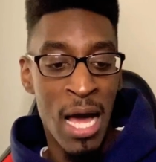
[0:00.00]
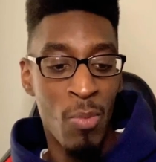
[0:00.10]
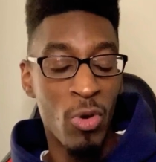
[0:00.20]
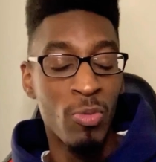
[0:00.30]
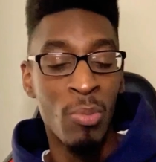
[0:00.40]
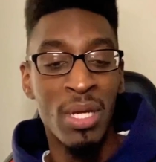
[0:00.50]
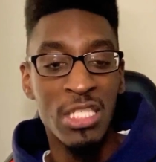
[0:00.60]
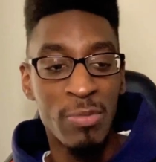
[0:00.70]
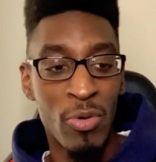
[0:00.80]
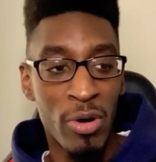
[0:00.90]
With
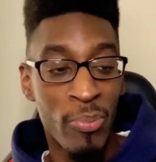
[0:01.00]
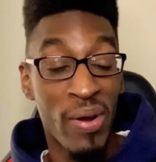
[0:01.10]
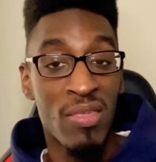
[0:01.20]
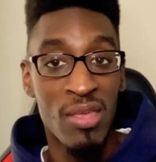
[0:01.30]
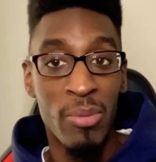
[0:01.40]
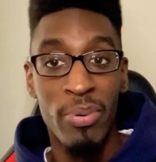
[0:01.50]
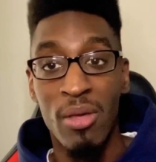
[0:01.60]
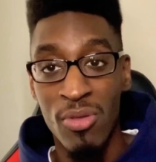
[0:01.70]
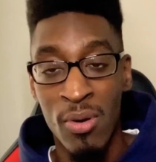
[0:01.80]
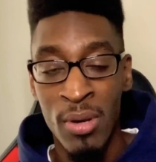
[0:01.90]
momentum, I'm going to press in and
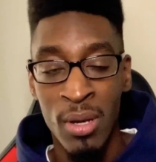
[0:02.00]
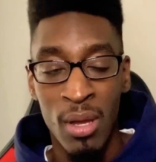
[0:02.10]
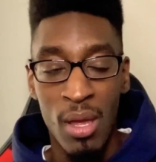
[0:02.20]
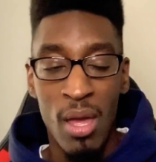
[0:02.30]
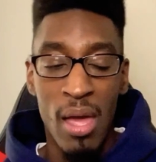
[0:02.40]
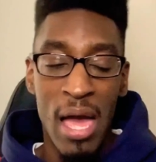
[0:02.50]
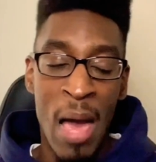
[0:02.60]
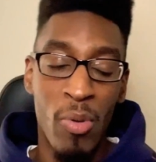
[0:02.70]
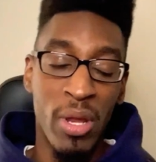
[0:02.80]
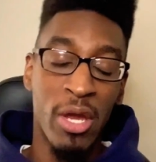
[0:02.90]
press on.
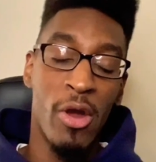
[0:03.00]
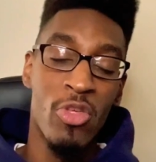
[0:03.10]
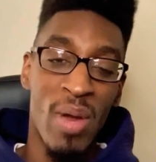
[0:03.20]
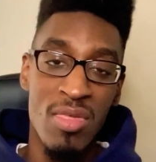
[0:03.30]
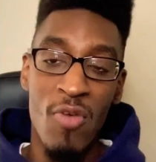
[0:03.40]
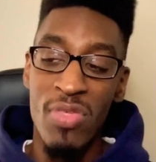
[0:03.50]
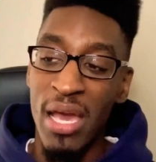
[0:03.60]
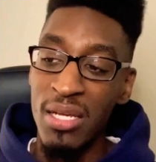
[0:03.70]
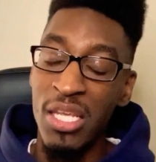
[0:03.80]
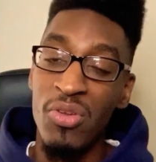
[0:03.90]
I'm going to encourage myself as I
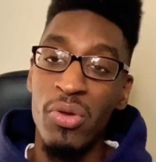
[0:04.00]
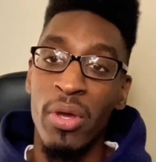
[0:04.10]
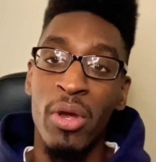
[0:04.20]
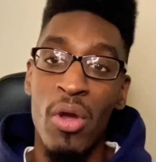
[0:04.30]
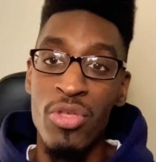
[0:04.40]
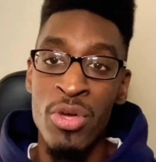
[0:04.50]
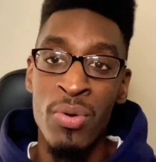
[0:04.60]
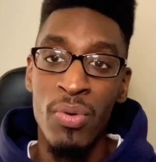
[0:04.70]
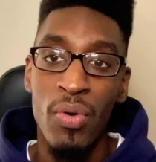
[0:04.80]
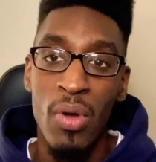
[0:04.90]
continue to encourage
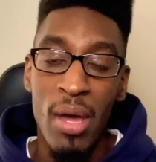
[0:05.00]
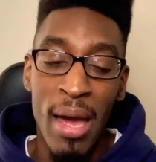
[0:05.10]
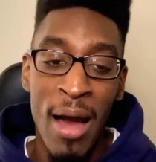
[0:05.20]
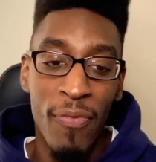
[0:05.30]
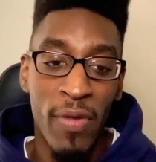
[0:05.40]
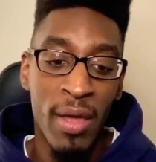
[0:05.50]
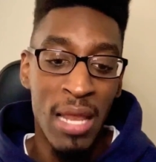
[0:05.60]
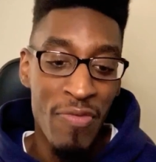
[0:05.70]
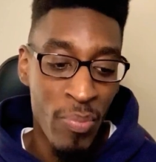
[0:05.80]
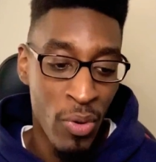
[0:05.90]
you out there in
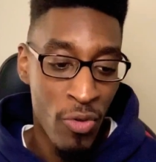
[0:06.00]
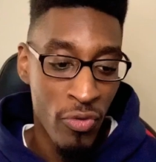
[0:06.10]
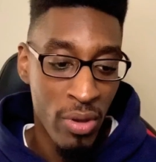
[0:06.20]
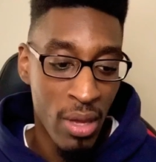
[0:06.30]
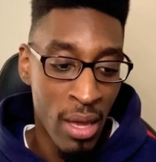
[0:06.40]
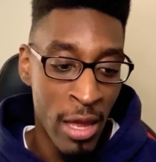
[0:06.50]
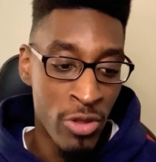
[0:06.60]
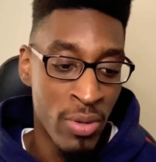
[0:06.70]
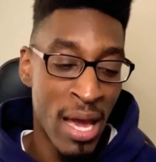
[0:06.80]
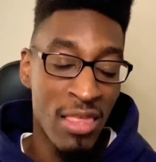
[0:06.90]
life and poetry. As
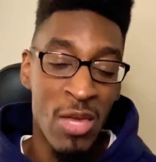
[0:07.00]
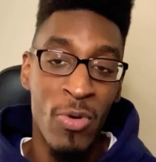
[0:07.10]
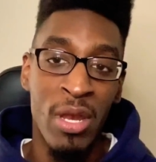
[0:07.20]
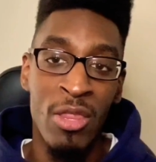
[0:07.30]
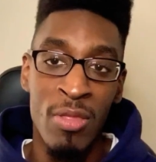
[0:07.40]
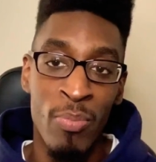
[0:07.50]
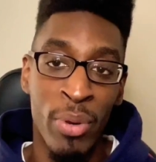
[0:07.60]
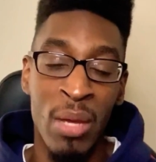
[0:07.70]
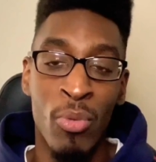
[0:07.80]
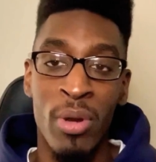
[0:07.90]
you guys come on and
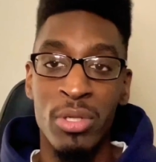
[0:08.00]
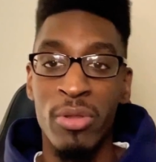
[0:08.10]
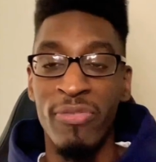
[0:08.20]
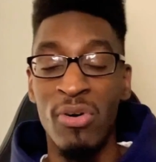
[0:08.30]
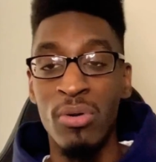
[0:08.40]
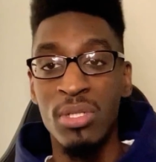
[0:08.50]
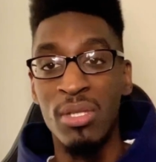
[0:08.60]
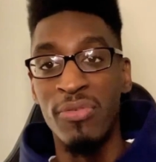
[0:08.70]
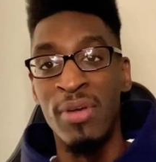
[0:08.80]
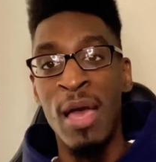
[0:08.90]
bring more into the fold, into
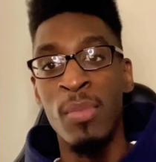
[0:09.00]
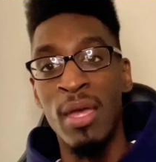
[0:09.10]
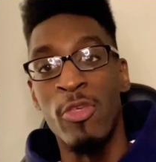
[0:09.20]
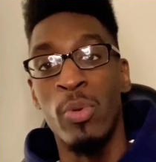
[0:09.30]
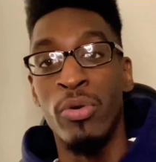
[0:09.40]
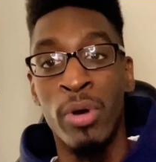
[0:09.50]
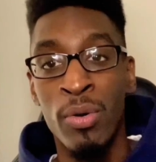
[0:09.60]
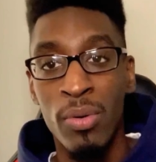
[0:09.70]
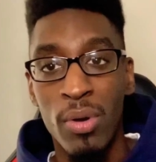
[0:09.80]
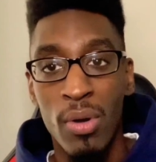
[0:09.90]
the family, as we
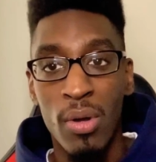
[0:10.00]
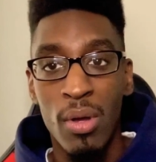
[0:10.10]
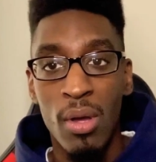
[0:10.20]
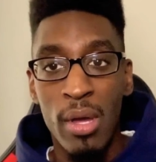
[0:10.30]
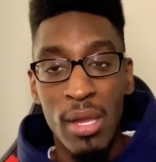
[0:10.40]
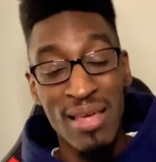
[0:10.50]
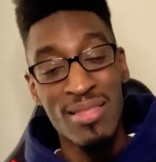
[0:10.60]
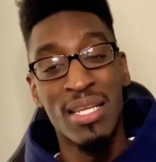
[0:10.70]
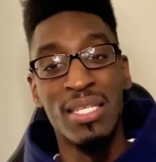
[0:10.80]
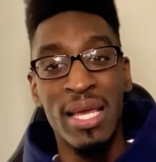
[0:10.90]
grow. Let's
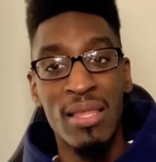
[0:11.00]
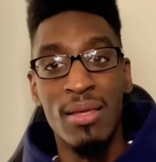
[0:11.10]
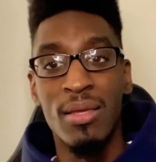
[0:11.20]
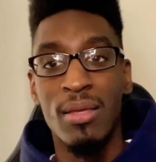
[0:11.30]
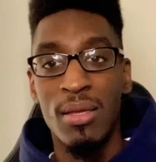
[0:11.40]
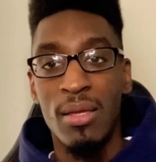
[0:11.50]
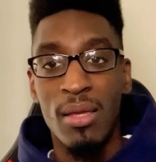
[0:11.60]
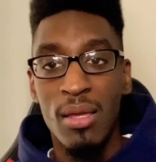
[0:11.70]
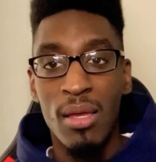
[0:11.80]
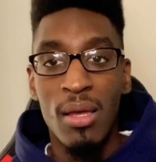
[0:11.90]
stick together.
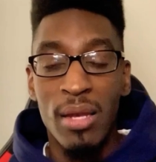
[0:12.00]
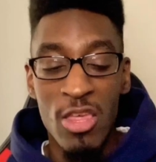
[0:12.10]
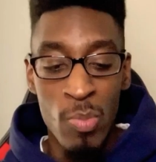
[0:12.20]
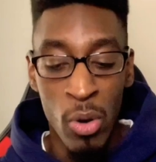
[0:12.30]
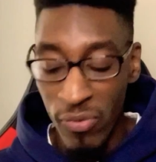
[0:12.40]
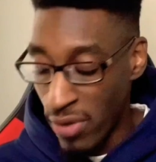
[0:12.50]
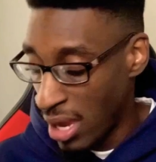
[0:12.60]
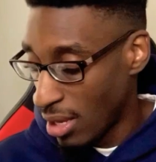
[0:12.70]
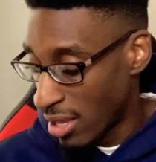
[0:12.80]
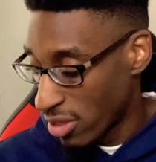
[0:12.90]
Let's
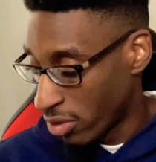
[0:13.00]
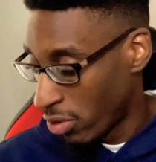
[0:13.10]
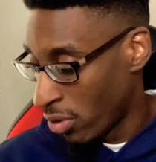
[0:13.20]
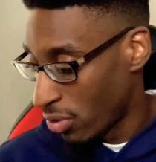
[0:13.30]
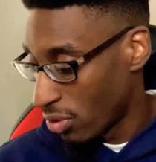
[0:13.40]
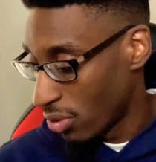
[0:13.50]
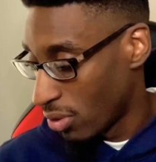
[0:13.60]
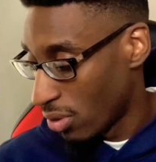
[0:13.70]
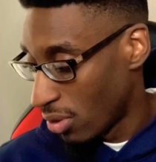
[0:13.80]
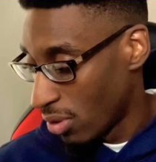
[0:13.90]
motivate. Let's encourage.
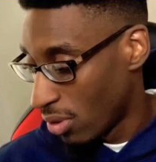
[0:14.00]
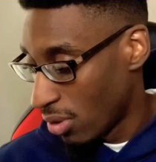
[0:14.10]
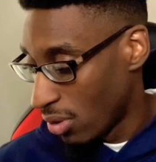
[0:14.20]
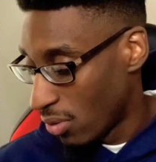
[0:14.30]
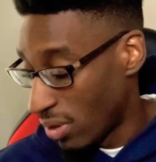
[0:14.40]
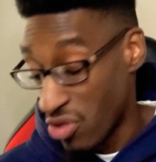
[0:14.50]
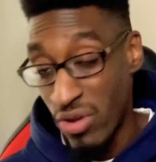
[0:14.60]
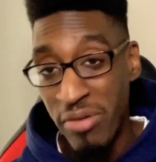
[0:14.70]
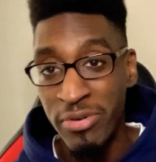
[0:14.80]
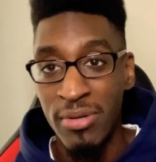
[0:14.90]
Let's
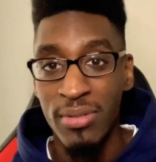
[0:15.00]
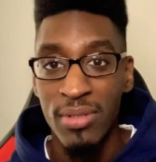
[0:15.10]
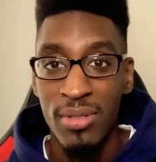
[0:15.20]
drive on.